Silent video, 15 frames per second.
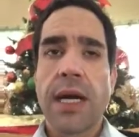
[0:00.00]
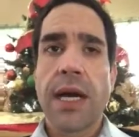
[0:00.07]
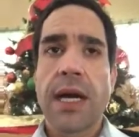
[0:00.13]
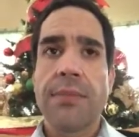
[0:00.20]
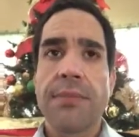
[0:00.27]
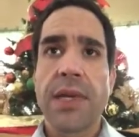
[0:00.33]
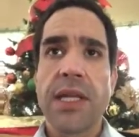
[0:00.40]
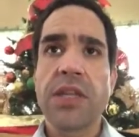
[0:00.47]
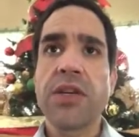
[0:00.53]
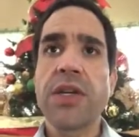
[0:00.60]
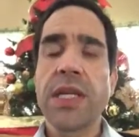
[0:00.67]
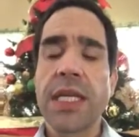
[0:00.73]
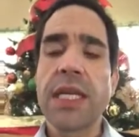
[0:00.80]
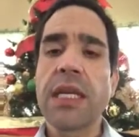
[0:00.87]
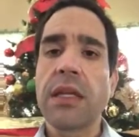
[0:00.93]
and you
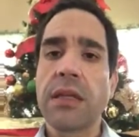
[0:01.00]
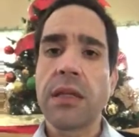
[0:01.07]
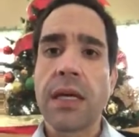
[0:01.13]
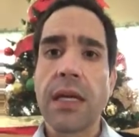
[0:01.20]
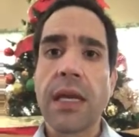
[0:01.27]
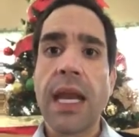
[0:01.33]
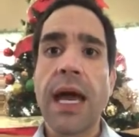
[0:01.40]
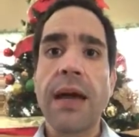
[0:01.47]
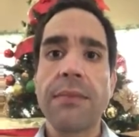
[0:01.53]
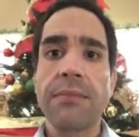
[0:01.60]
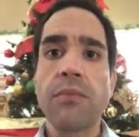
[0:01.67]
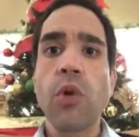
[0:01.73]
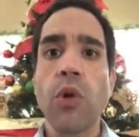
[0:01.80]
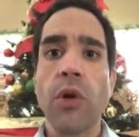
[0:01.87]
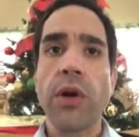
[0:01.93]
can eat a
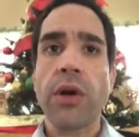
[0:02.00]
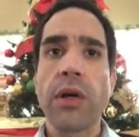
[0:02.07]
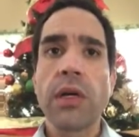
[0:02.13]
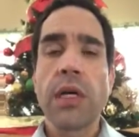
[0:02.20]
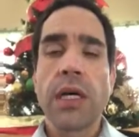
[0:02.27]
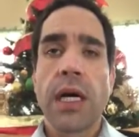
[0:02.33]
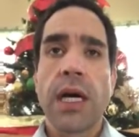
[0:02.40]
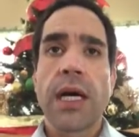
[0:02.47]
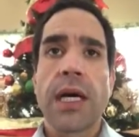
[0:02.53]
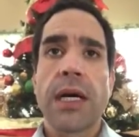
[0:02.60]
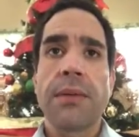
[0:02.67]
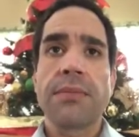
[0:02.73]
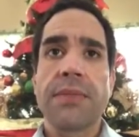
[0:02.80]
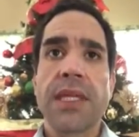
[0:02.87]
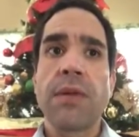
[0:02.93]
lot more
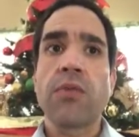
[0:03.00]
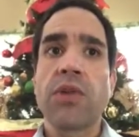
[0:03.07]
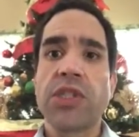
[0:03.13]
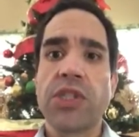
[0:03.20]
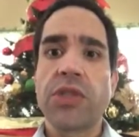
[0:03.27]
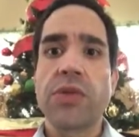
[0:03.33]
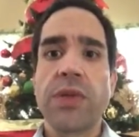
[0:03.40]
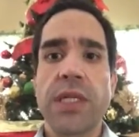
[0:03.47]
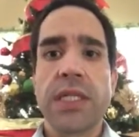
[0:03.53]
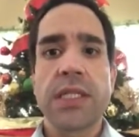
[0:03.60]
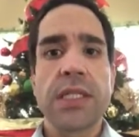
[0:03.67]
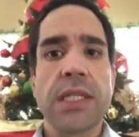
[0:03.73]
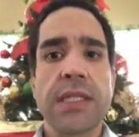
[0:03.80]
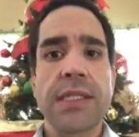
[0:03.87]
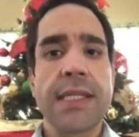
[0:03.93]
than what you
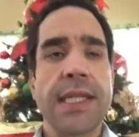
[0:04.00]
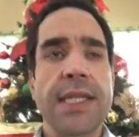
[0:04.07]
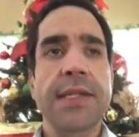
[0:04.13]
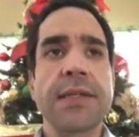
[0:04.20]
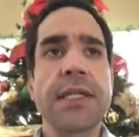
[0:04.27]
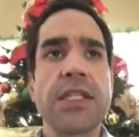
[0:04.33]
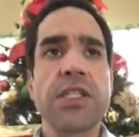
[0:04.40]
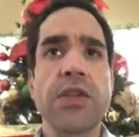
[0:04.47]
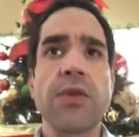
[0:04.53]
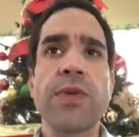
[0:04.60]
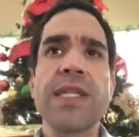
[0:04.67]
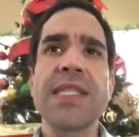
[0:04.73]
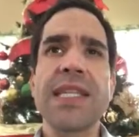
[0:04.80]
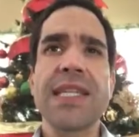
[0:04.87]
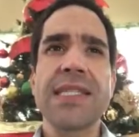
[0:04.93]
initially did. So the
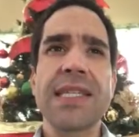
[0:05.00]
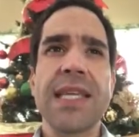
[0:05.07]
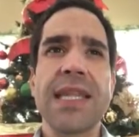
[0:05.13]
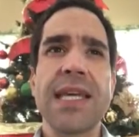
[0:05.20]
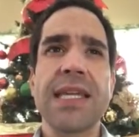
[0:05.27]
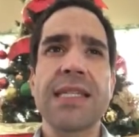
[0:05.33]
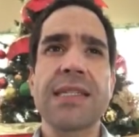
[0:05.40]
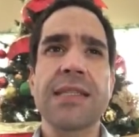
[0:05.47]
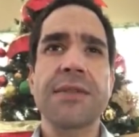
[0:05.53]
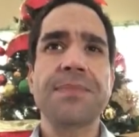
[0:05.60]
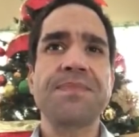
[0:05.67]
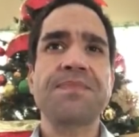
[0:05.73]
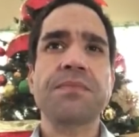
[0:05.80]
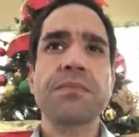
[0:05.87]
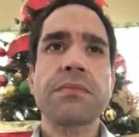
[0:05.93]
reason I say that
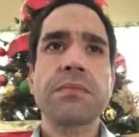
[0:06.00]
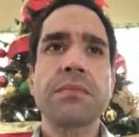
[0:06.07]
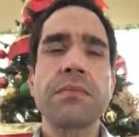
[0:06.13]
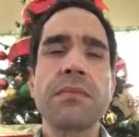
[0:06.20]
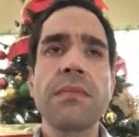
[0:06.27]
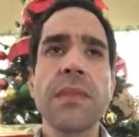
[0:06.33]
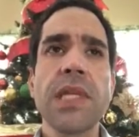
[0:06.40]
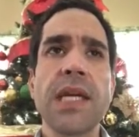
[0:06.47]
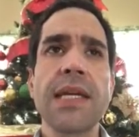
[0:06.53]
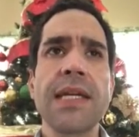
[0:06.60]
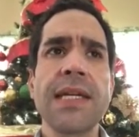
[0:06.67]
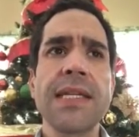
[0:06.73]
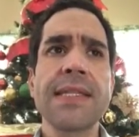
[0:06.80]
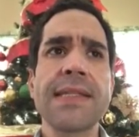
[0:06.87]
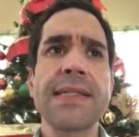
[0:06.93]

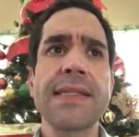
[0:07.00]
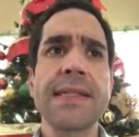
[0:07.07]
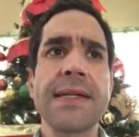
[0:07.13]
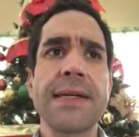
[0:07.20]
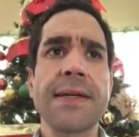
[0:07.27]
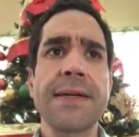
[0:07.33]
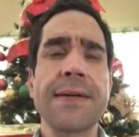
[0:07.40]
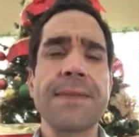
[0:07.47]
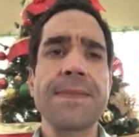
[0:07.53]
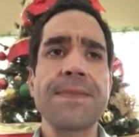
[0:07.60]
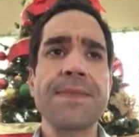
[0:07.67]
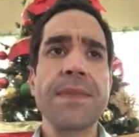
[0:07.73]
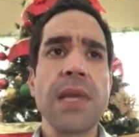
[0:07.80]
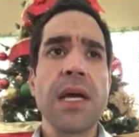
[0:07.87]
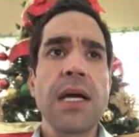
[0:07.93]
it's
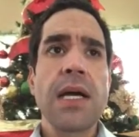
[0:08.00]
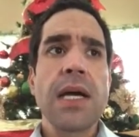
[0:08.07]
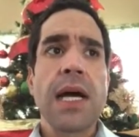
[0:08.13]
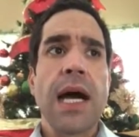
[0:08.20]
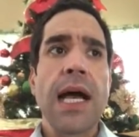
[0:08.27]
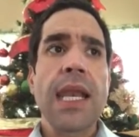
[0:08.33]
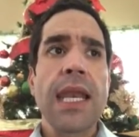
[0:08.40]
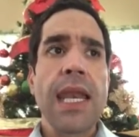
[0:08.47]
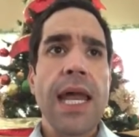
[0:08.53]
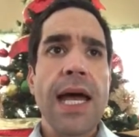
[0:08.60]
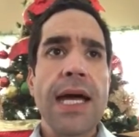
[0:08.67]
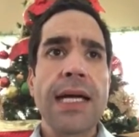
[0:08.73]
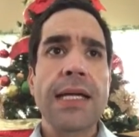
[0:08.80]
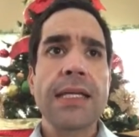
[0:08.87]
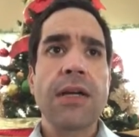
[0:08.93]
a
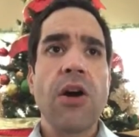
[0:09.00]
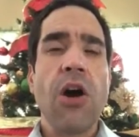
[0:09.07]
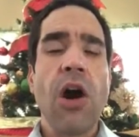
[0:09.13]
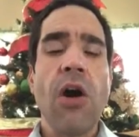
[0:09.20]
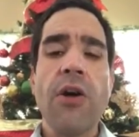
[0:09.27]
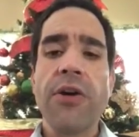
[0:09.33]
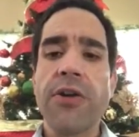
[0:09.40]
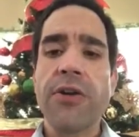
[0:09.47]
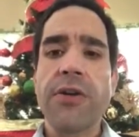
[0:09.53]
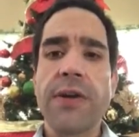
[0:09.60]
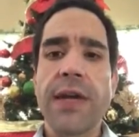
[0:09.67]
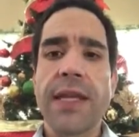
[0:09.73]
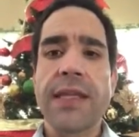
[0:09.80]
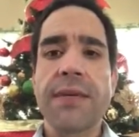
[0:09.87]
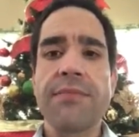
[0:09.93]
lot
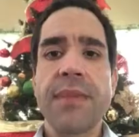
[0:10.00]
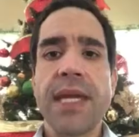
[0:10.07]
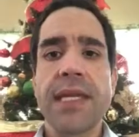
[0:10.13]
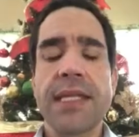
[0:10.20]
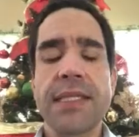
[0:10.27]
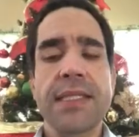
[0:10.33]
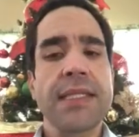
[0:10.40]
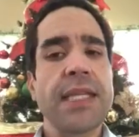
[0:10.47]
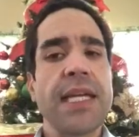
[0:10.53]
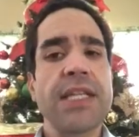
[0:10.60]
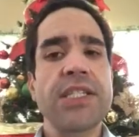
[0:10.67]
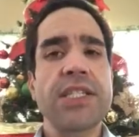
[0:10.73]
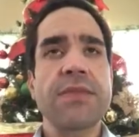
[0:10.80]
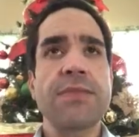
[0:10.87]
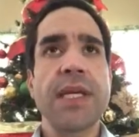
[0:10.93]
harder at the maintenance
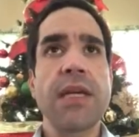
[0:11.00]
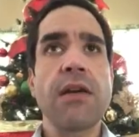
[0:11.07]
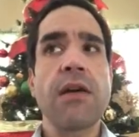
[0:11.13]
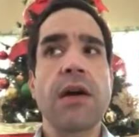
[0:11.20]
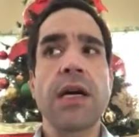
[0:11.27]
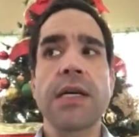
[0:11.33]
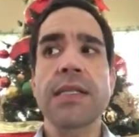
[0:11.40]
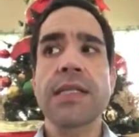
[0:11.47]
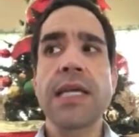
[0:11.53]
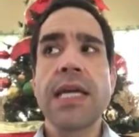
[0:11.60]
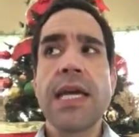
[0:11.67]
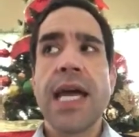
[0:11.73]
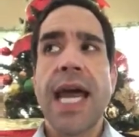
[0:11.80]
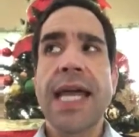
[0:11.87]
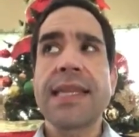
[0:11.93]
stage is because
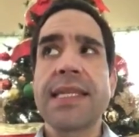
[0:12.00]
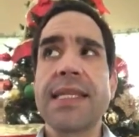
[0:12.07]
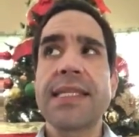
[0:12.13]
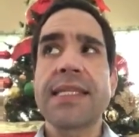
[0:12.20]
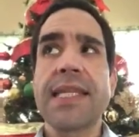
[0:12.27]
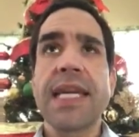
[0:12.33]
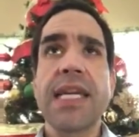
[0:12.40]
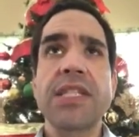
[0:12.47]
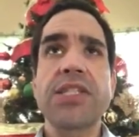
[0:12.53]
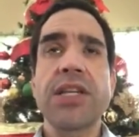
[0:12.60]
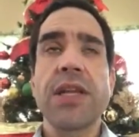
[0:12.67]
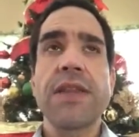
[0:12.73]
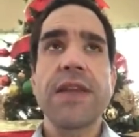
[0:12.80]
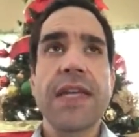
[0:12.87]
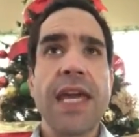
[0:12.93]
at this stage
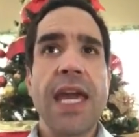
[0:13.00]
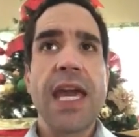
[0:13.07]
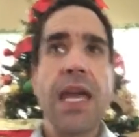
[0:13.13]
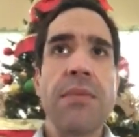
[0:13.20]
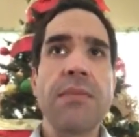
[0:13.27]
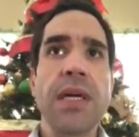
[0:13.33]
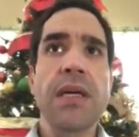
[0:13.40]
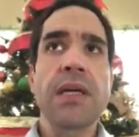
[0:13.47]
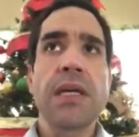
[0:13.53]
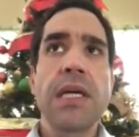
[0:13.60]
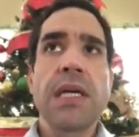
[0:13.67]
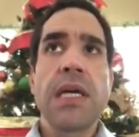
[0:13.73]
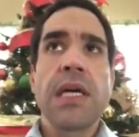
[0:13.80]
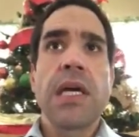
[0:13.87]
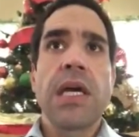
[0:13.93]
of the game,
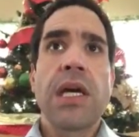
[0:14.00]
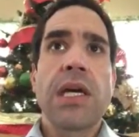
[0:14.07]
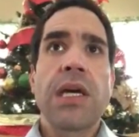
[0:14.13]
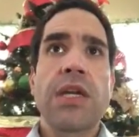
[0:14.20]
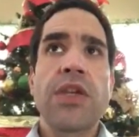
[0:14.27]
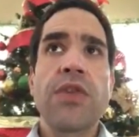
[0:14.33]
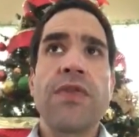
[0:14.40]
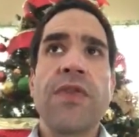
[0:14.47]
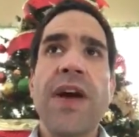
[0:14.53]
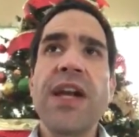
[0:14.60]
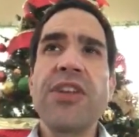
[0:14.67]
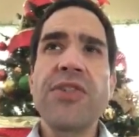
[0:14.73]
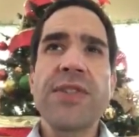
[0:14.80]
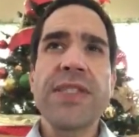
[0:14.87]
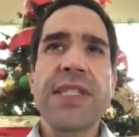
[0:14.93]
you
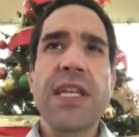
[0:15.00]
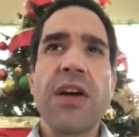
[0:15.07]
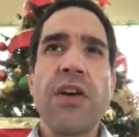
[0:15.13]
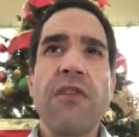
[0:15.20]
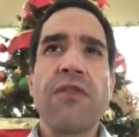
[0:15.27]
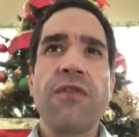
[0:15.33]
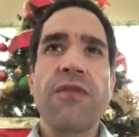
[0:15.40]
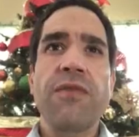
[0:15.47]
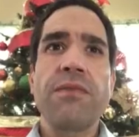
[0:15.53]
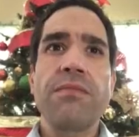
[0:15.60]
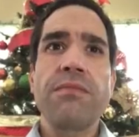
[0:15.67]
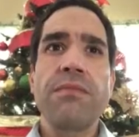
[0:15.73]
find yourself